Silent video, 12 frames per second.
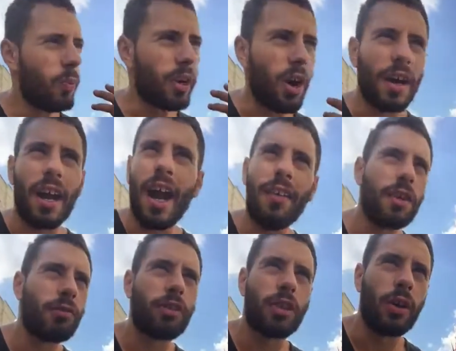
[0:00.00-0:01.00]
We kind of have
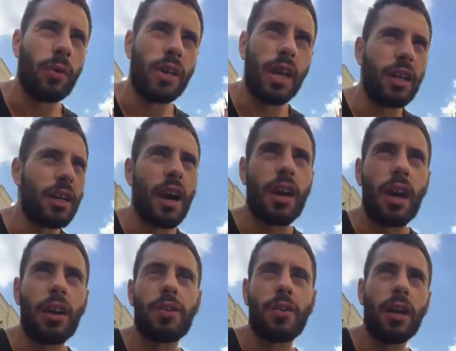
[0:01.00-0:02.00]
everything we need in our
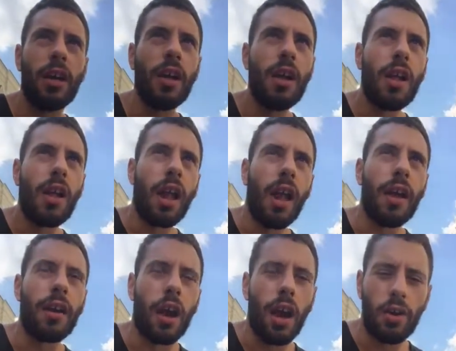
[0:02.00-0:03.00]
country,
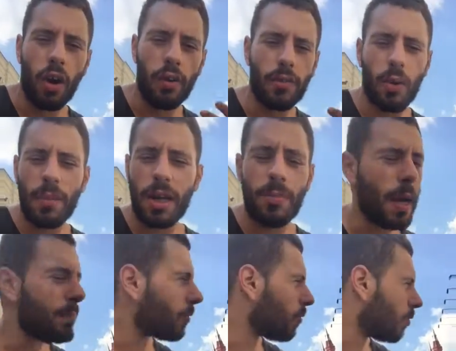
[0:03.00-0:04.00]
and not many
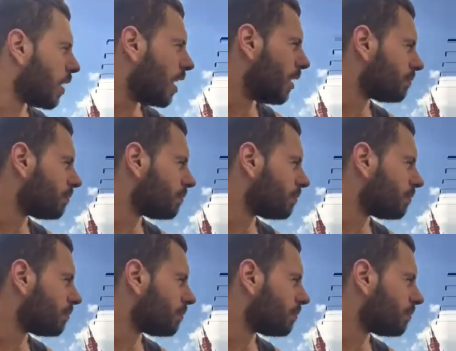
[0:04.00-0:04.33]
people